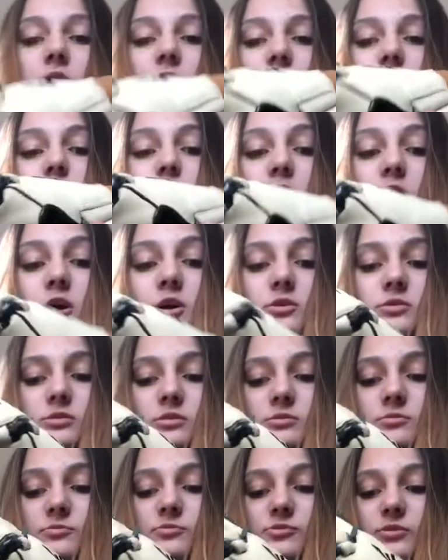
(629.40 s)
I'm
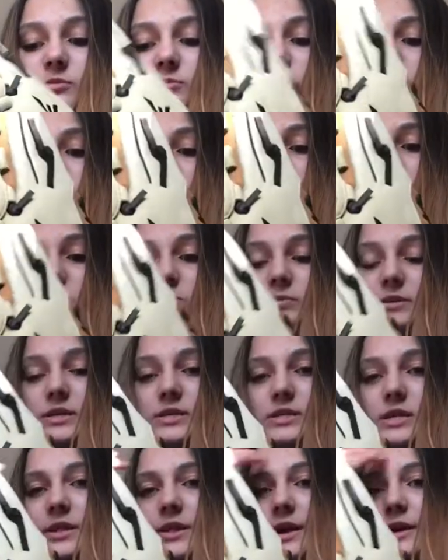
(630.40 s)
borrowing from the school, but he said